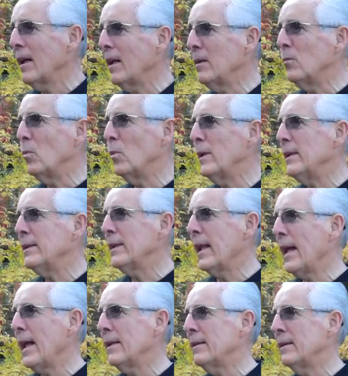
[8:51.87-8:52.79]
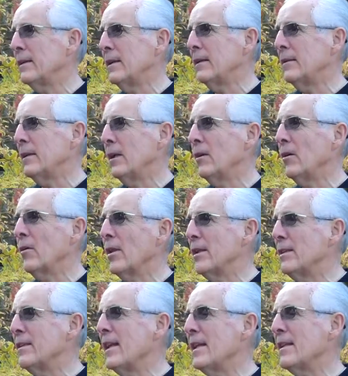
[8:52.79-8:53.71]
And we landed in there
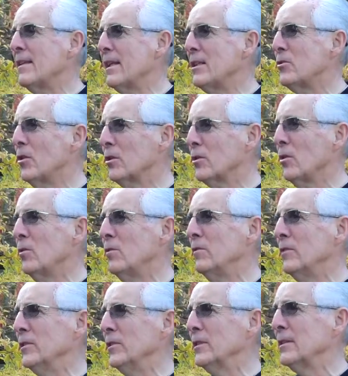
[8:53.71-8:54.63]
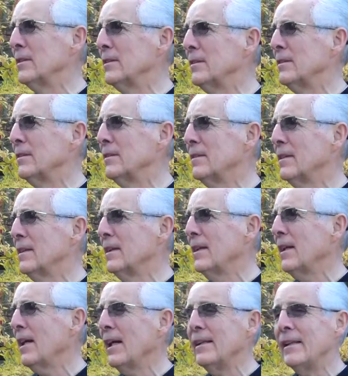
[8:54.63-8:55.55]
the day they took over.
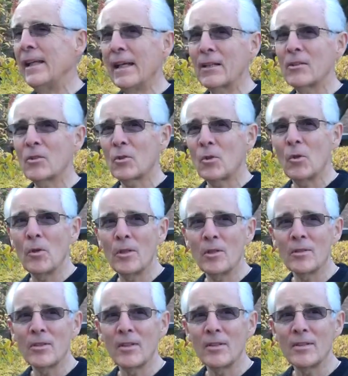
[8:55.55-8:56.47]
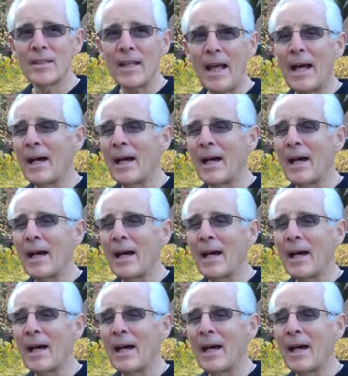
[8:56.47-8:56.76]
And they escorted us